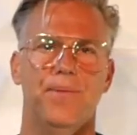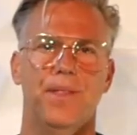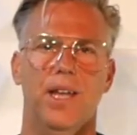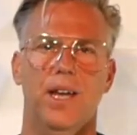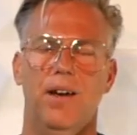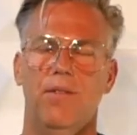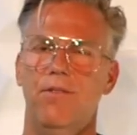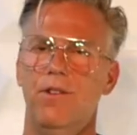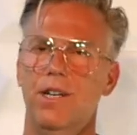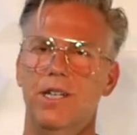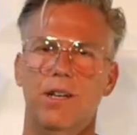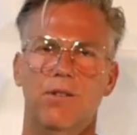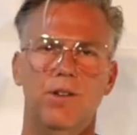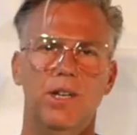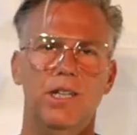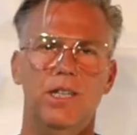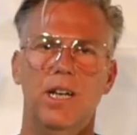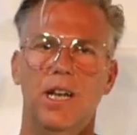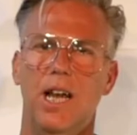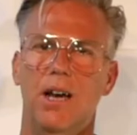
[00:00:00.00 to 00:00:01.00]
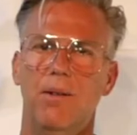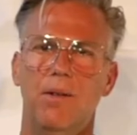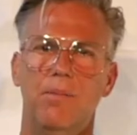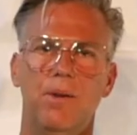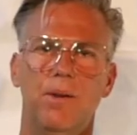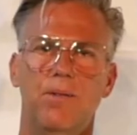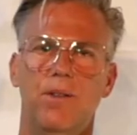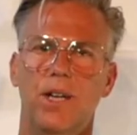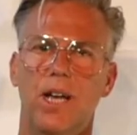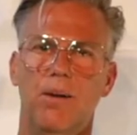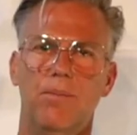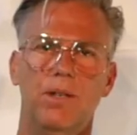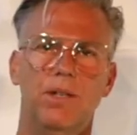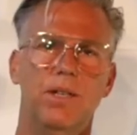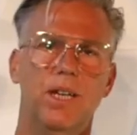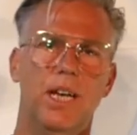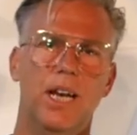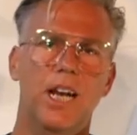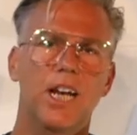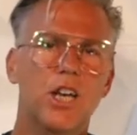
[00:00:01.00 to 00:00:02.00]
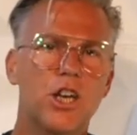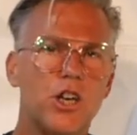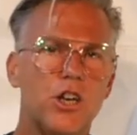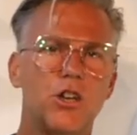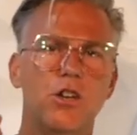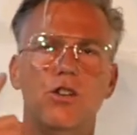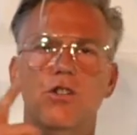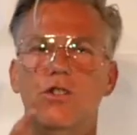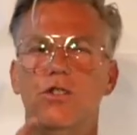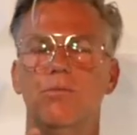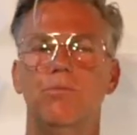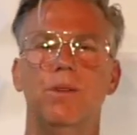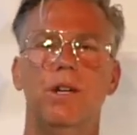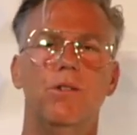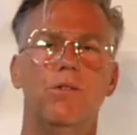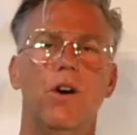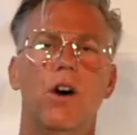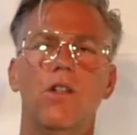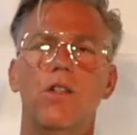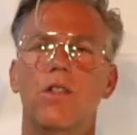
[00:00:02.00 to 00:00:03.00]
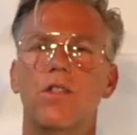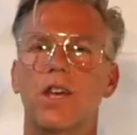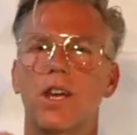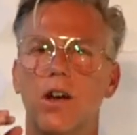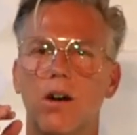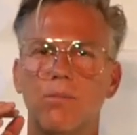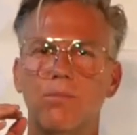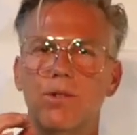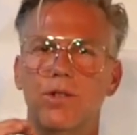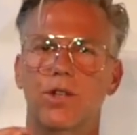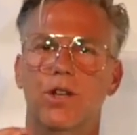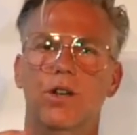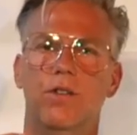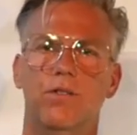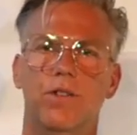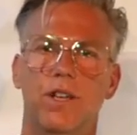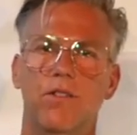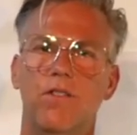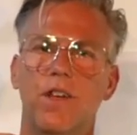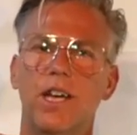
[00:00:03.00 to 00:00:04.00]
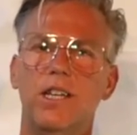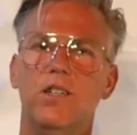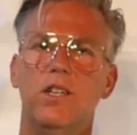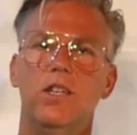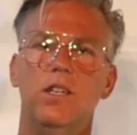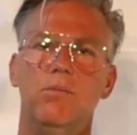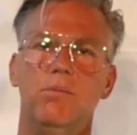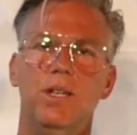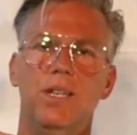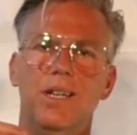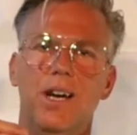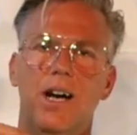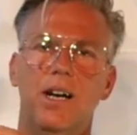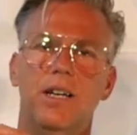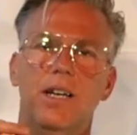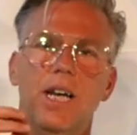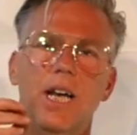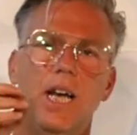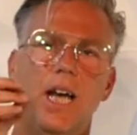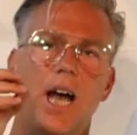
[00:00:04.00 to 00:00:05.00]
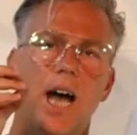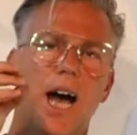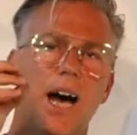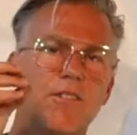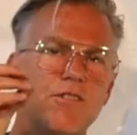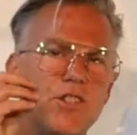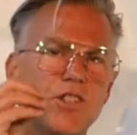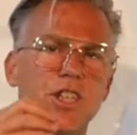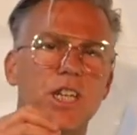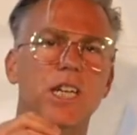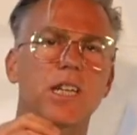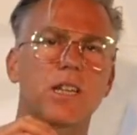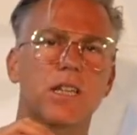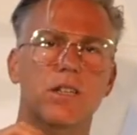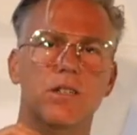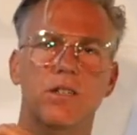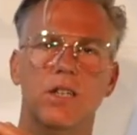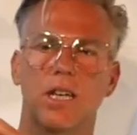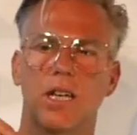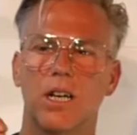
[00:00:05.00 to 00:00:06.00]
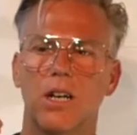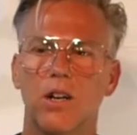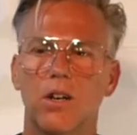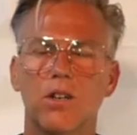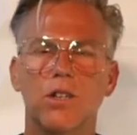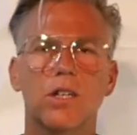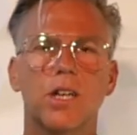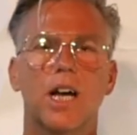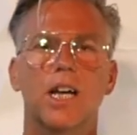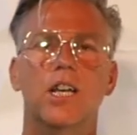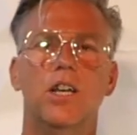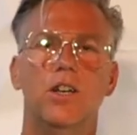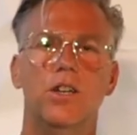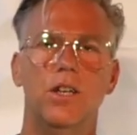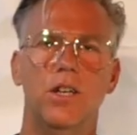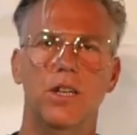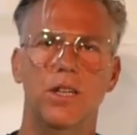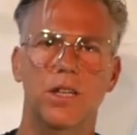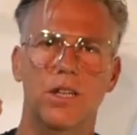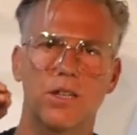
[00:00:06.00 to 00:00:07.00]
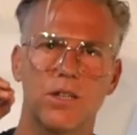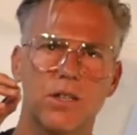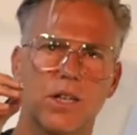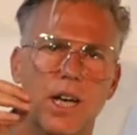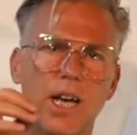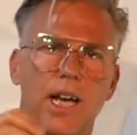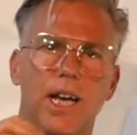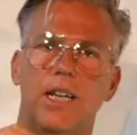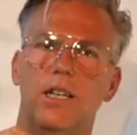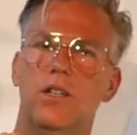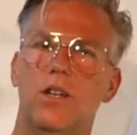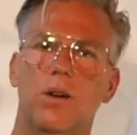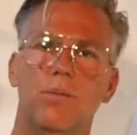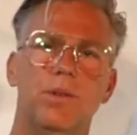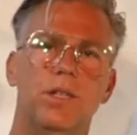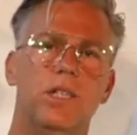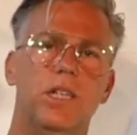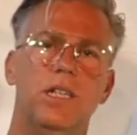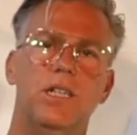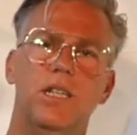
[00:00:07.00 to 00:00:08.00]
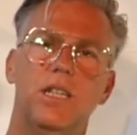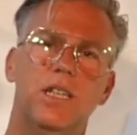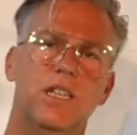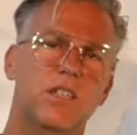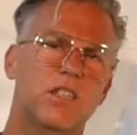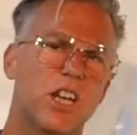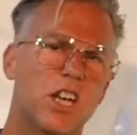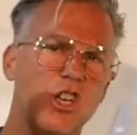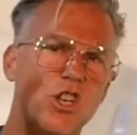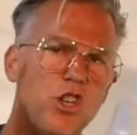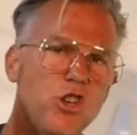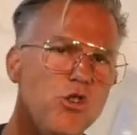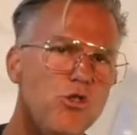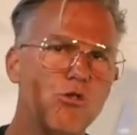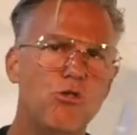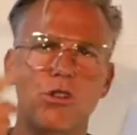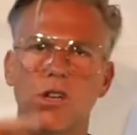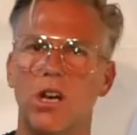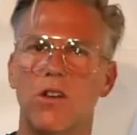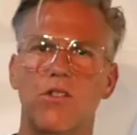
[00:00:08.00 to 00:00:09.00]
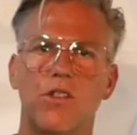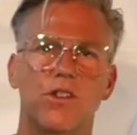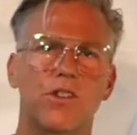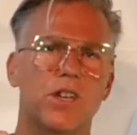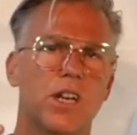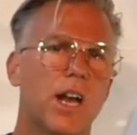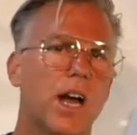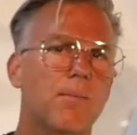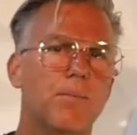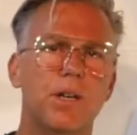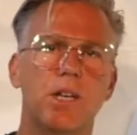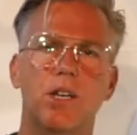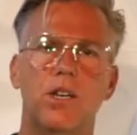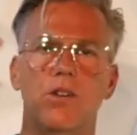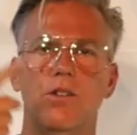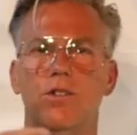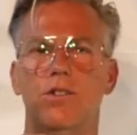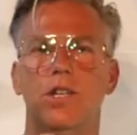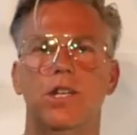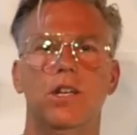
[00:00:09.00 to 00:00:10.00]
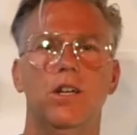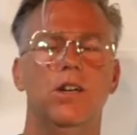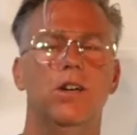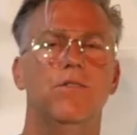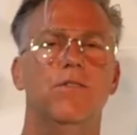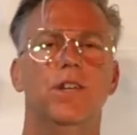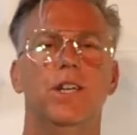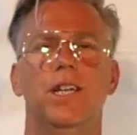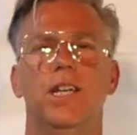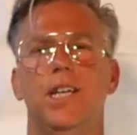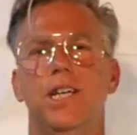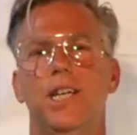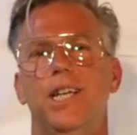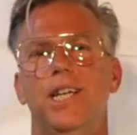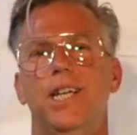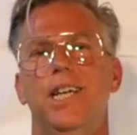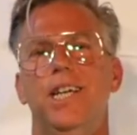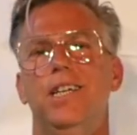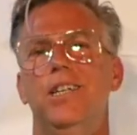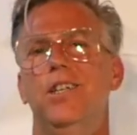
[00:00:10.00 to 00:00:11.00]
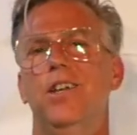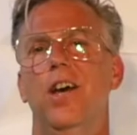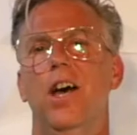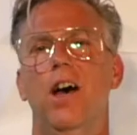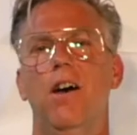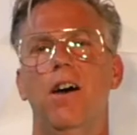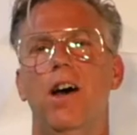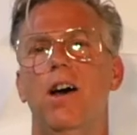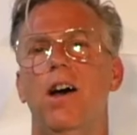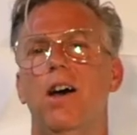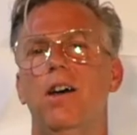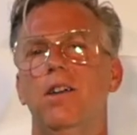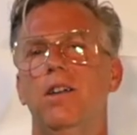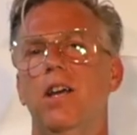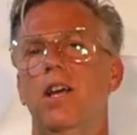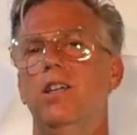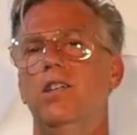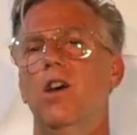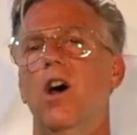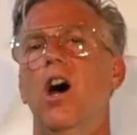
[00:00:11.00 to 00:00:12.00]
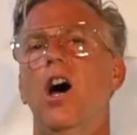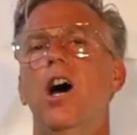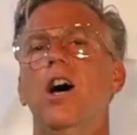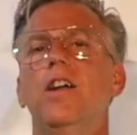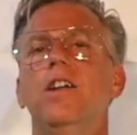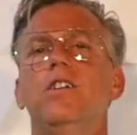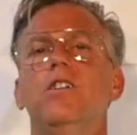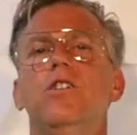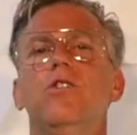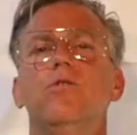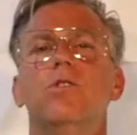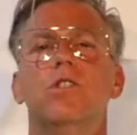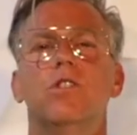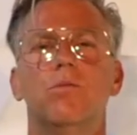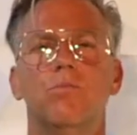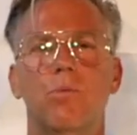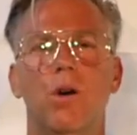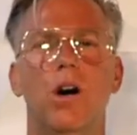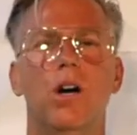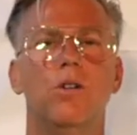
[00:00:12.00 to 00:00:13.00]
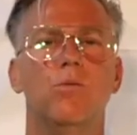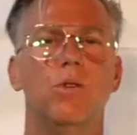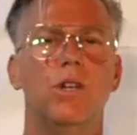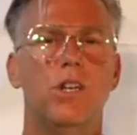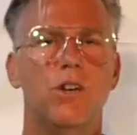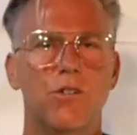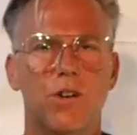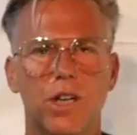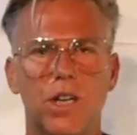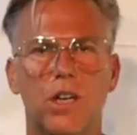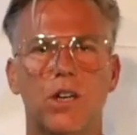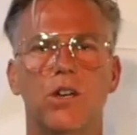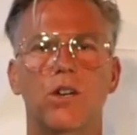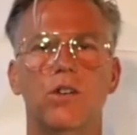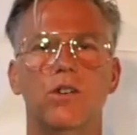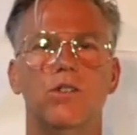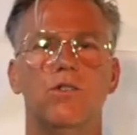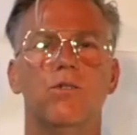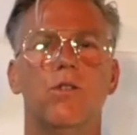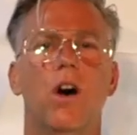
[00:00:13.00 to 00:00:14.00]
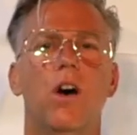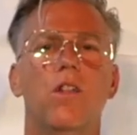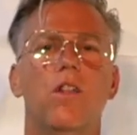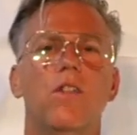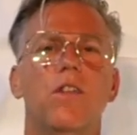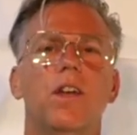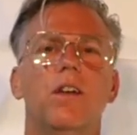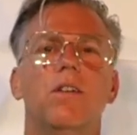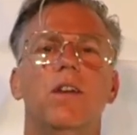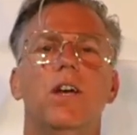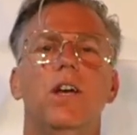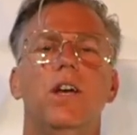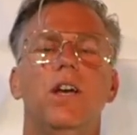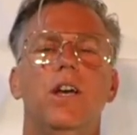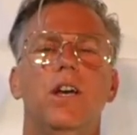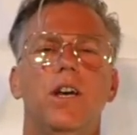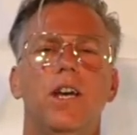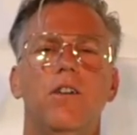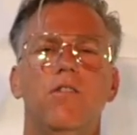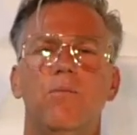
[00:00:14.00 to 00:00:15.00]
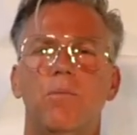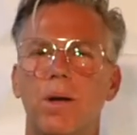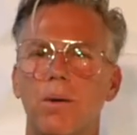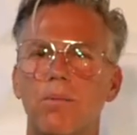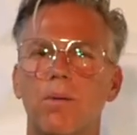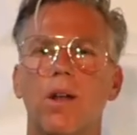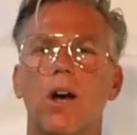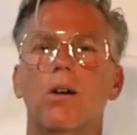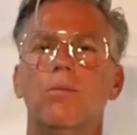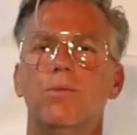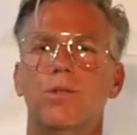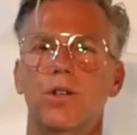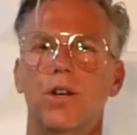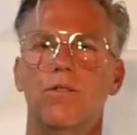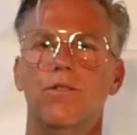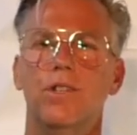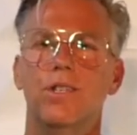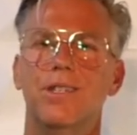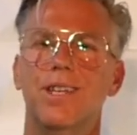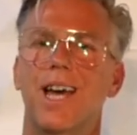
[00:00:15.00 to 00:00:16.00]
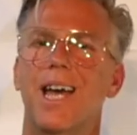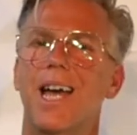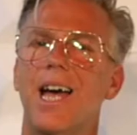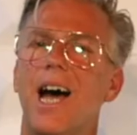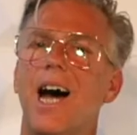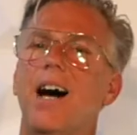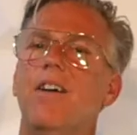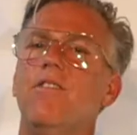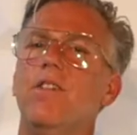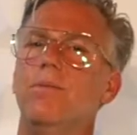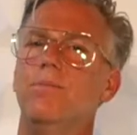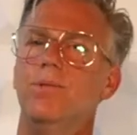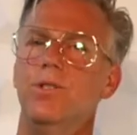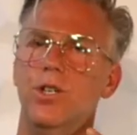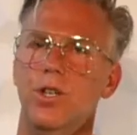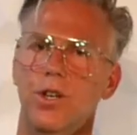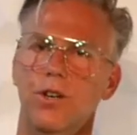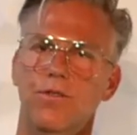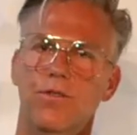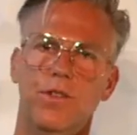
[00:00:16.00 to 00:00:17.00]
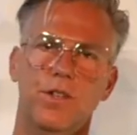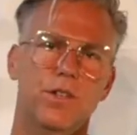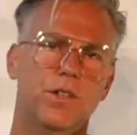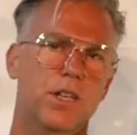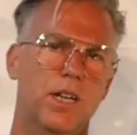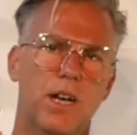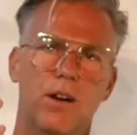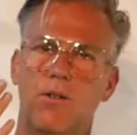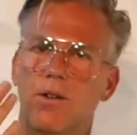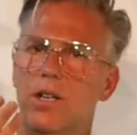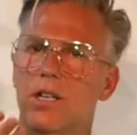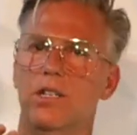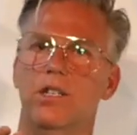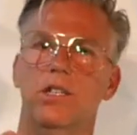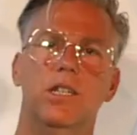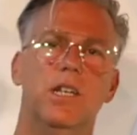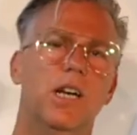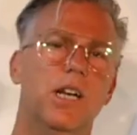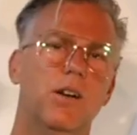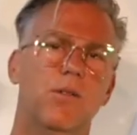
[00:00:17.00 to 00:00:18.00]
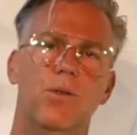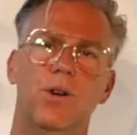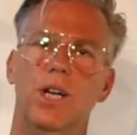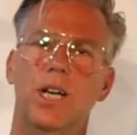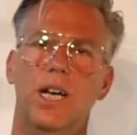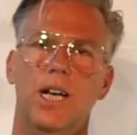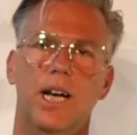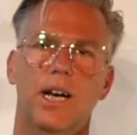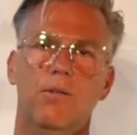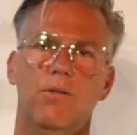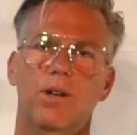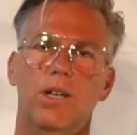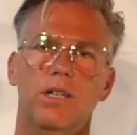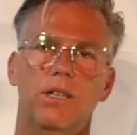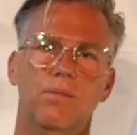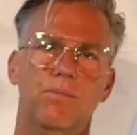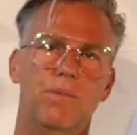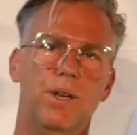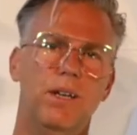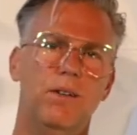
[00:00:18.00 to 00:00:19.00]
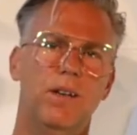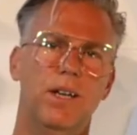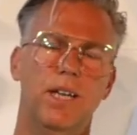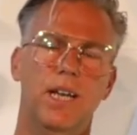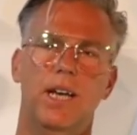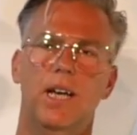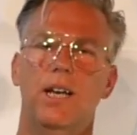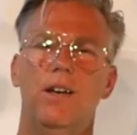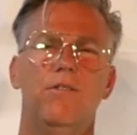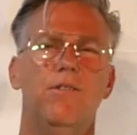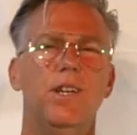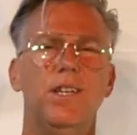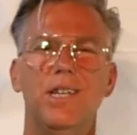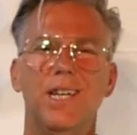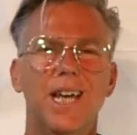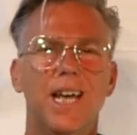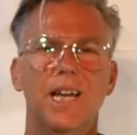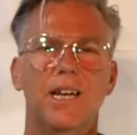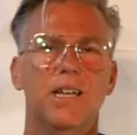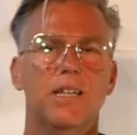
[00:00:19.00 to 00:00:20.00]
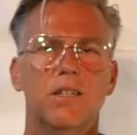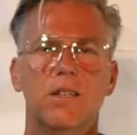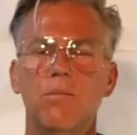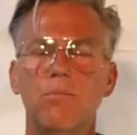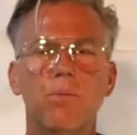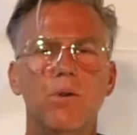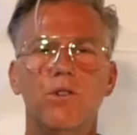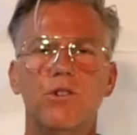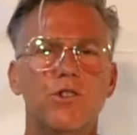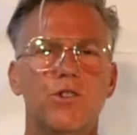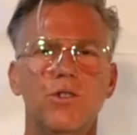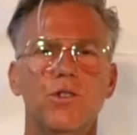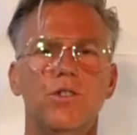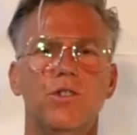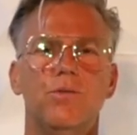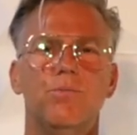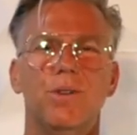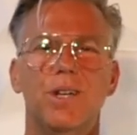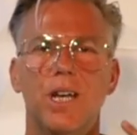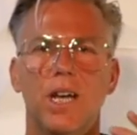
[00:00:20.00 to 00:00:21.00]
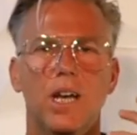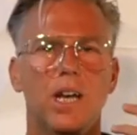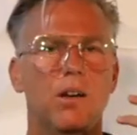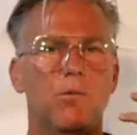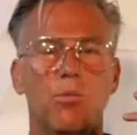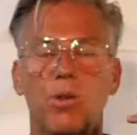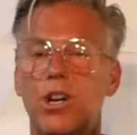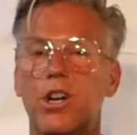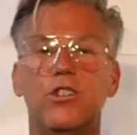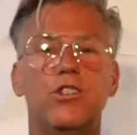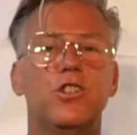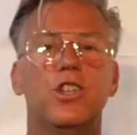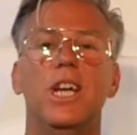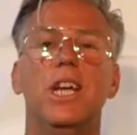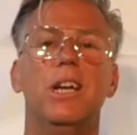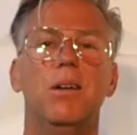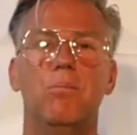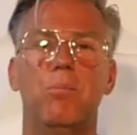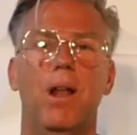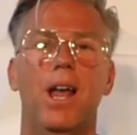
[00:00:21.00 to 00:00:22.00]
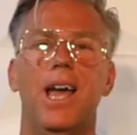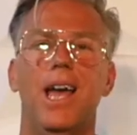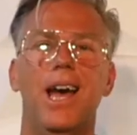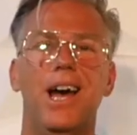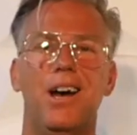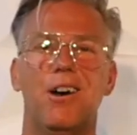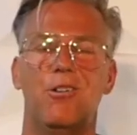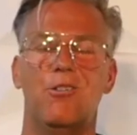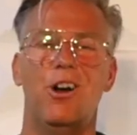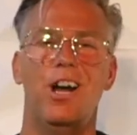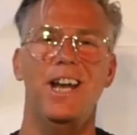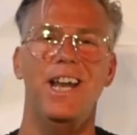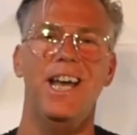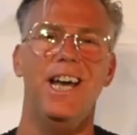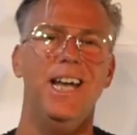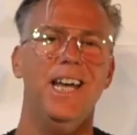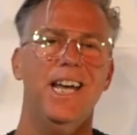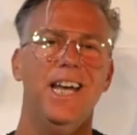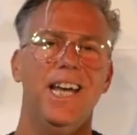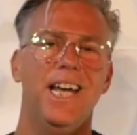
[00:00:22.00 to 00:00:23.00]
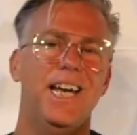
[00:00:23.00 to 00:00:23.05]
Our uh, friends, I want to tell you how many people come and say and accused me rather than observed. If they said to me, Tyrone, I've seen this and it looks like you did this, it's so much easier than say, You did this and I'm accusing you of it. It's, I, I, it's harder to respond when you're accused rather than if people observe and say, Hey, I've observed this and I want to just kind of work it out. What does it mean? And friends, again, simple truths, but we're not seeing it play out right now.